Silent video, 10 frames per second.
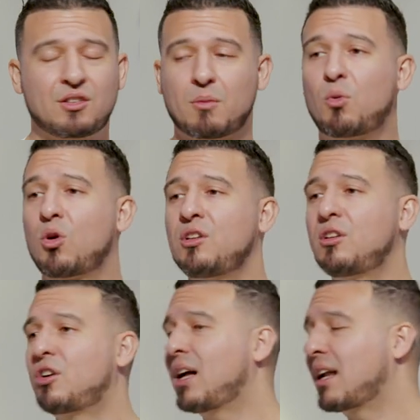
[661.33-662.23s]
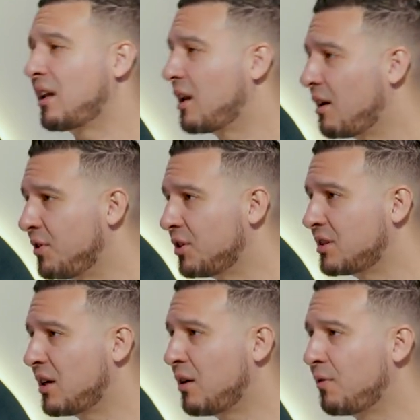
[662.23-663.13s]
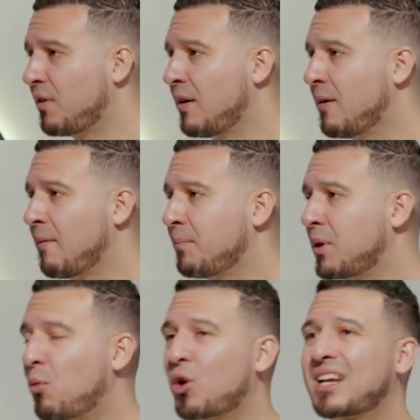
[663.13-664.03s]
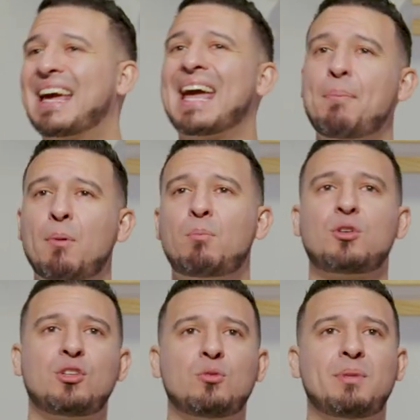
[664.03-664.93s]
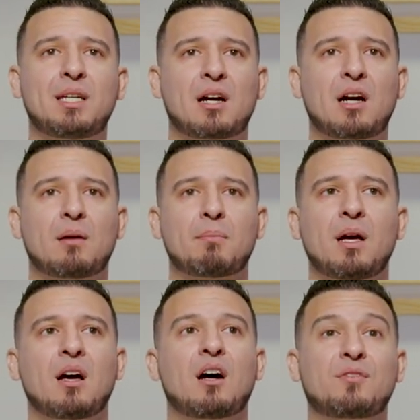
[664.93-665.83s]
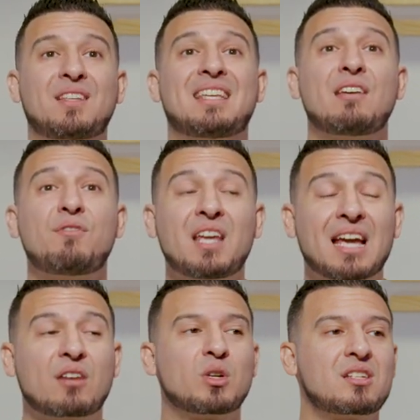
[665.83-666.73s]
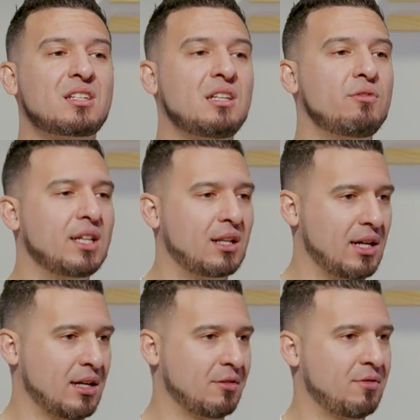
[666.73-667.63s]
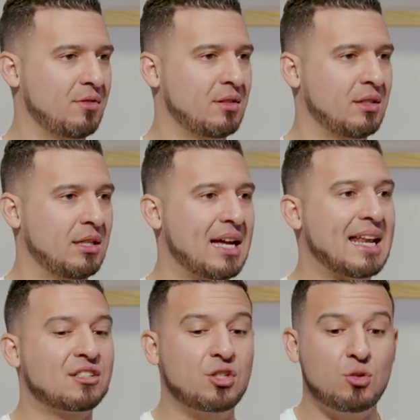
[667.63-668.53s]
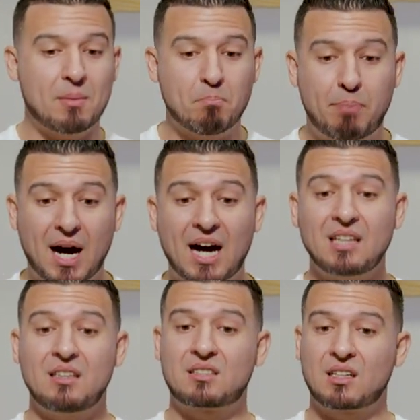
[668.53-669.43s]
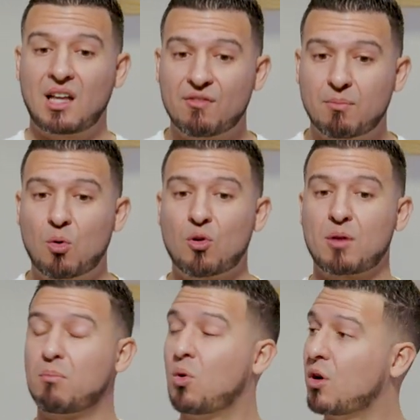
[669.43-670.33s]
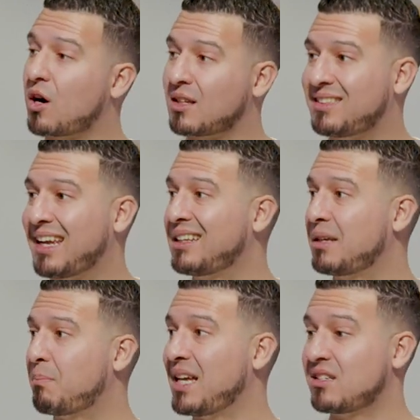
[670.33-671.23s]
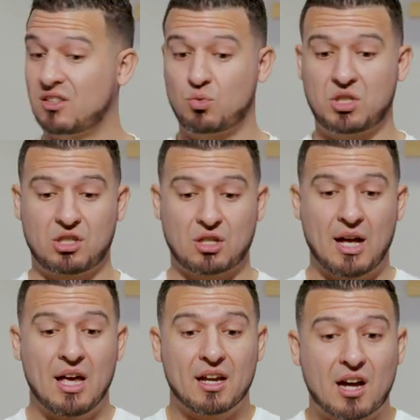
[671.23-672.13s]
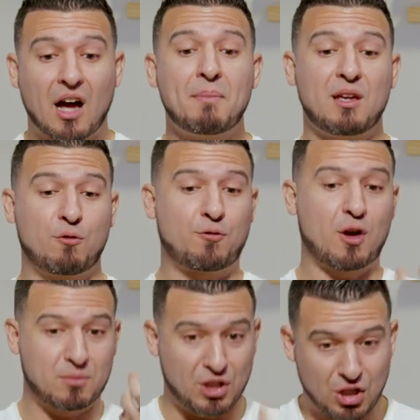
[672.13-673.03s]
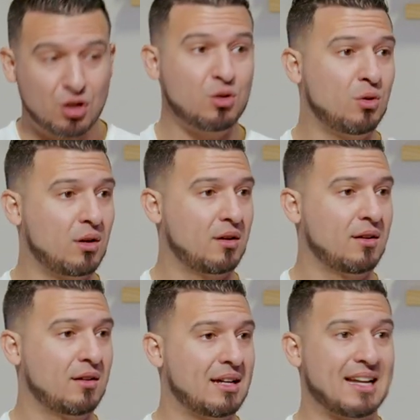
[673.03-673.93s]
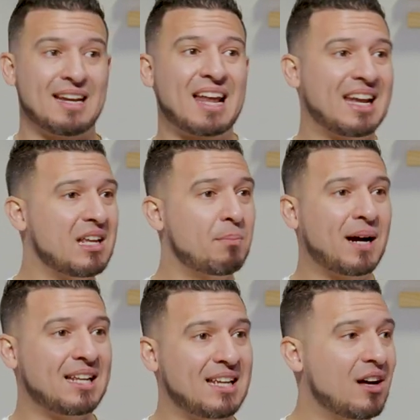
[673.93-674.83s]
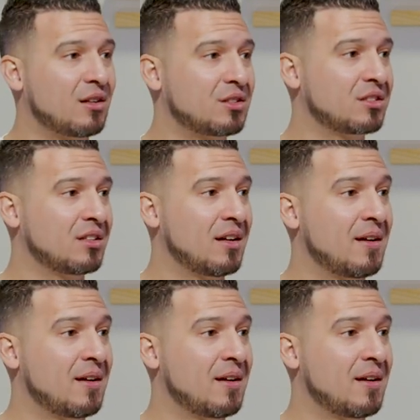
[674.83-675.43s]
The more you learn how to love yourself, the more capable you become of giving and receiving love. And as you embody this love more and more on a daily basis, which is coming from you and not anybody else,